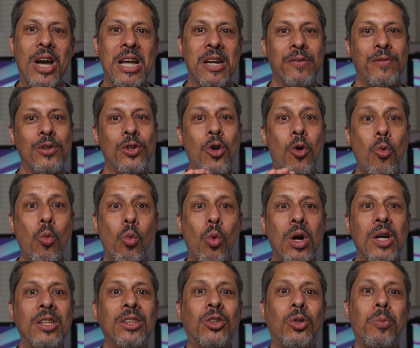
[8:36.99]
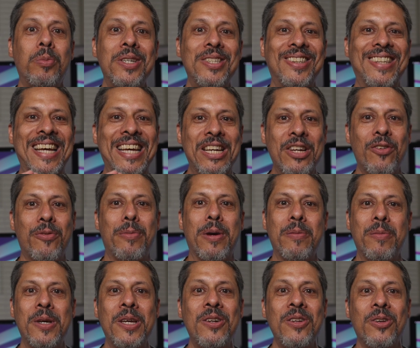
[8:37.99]
And if you don't want to miss any of my
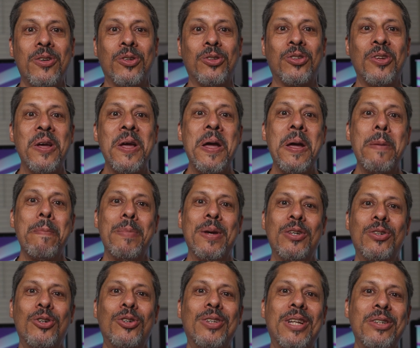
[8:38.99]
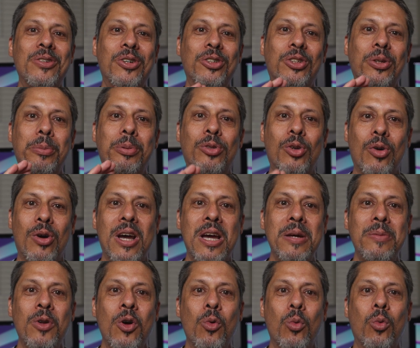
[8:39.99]
videos, make sure that you're
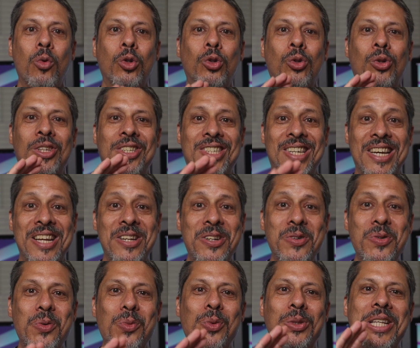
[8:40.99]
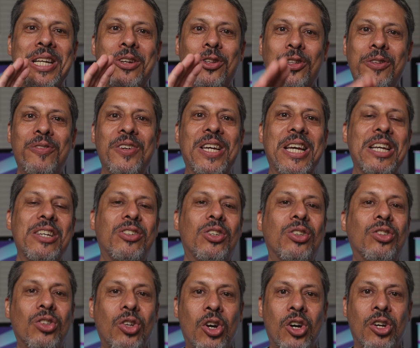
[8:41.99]
subscribed to the channel with the
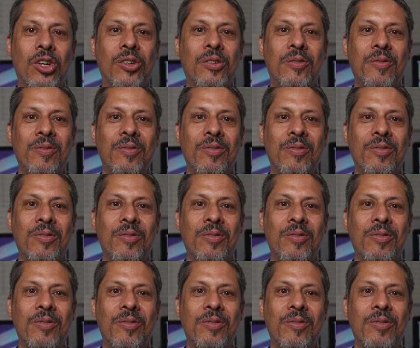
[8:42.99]
notifications on.